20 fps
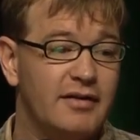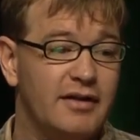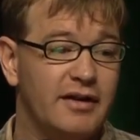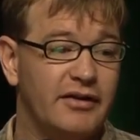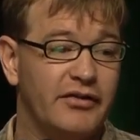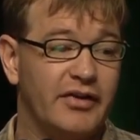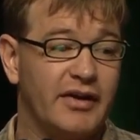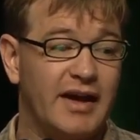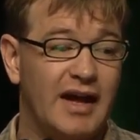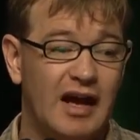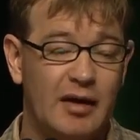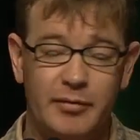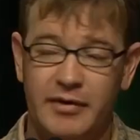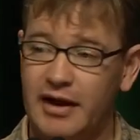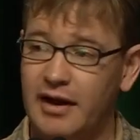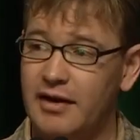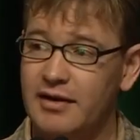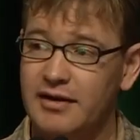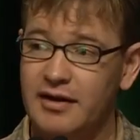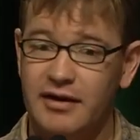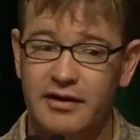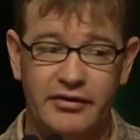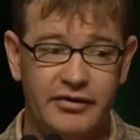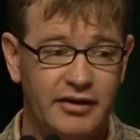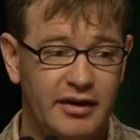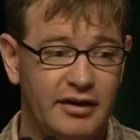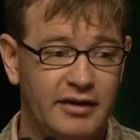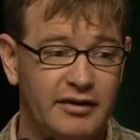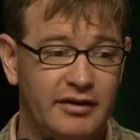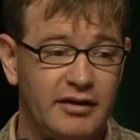There's the CamCan data
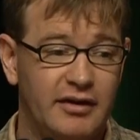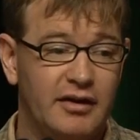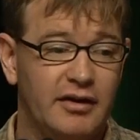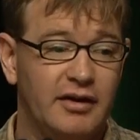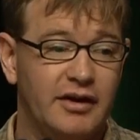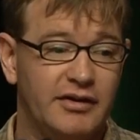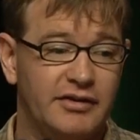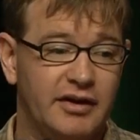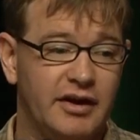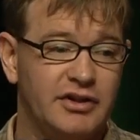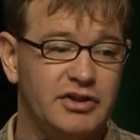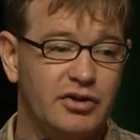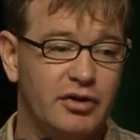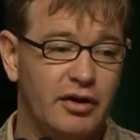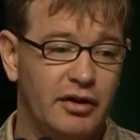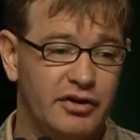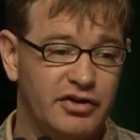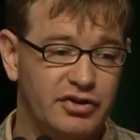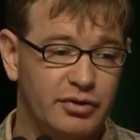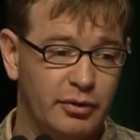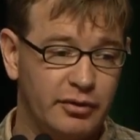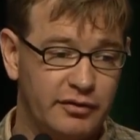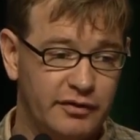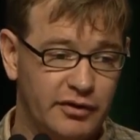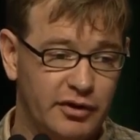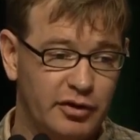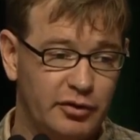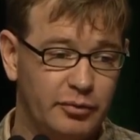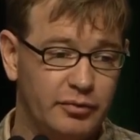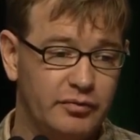set. It's a Hitchcock short
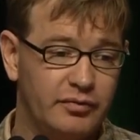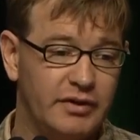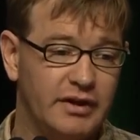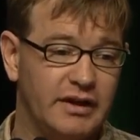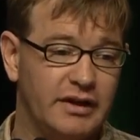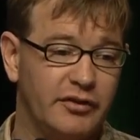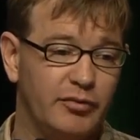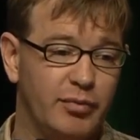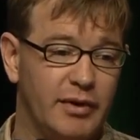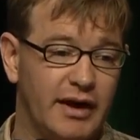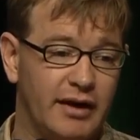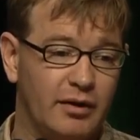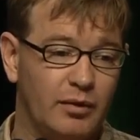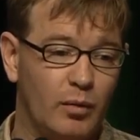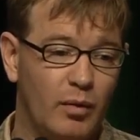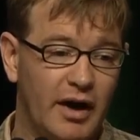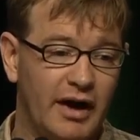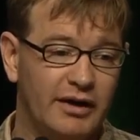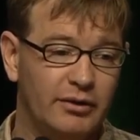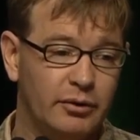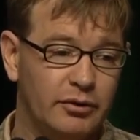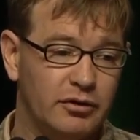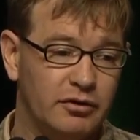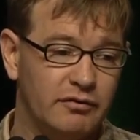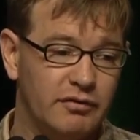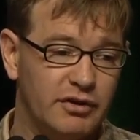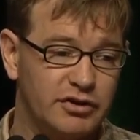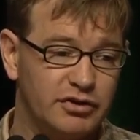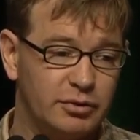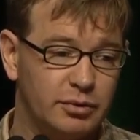film. It's black and white,
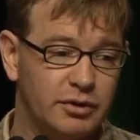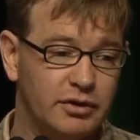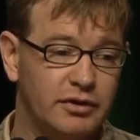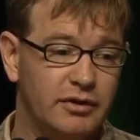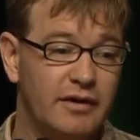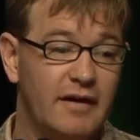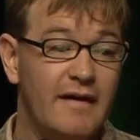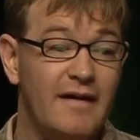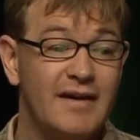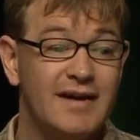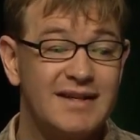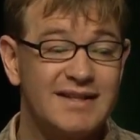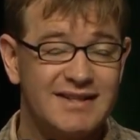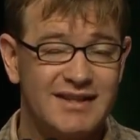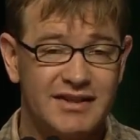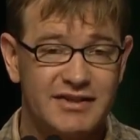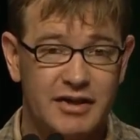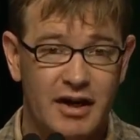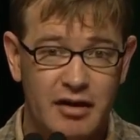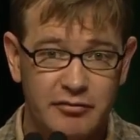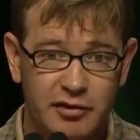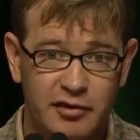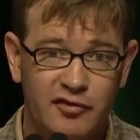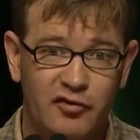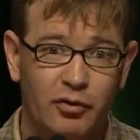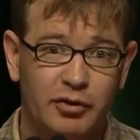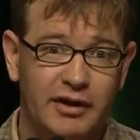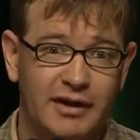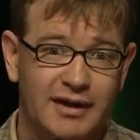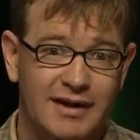audio visual,
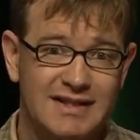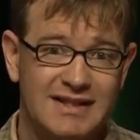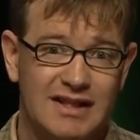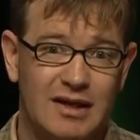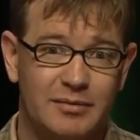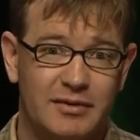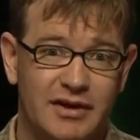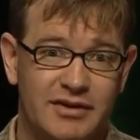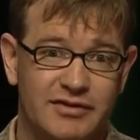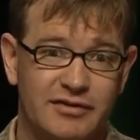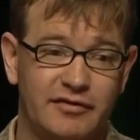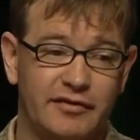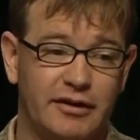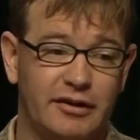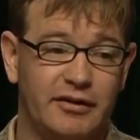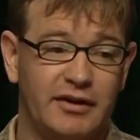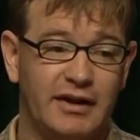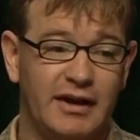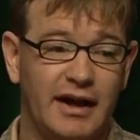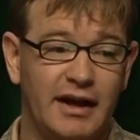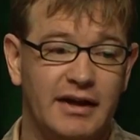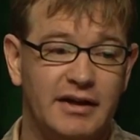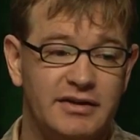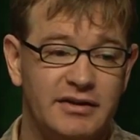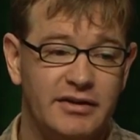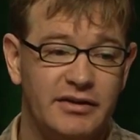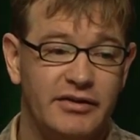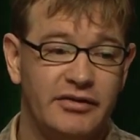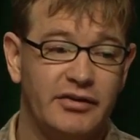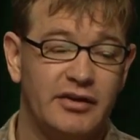649 subjects of varying
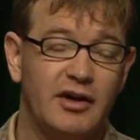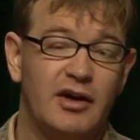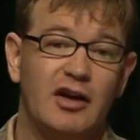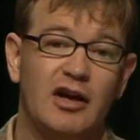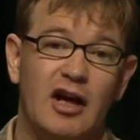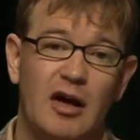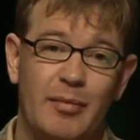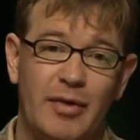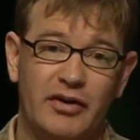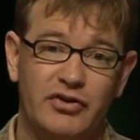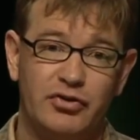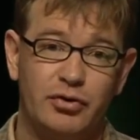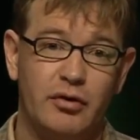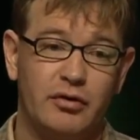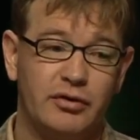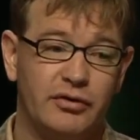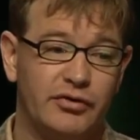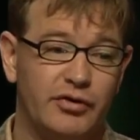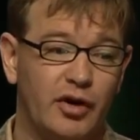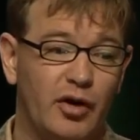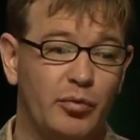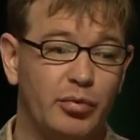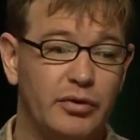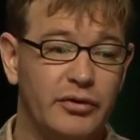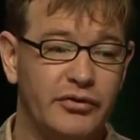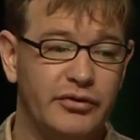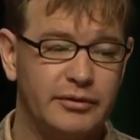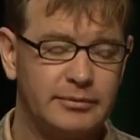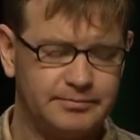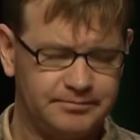ages, about 200
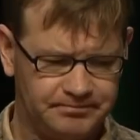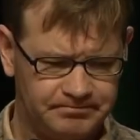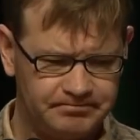samples.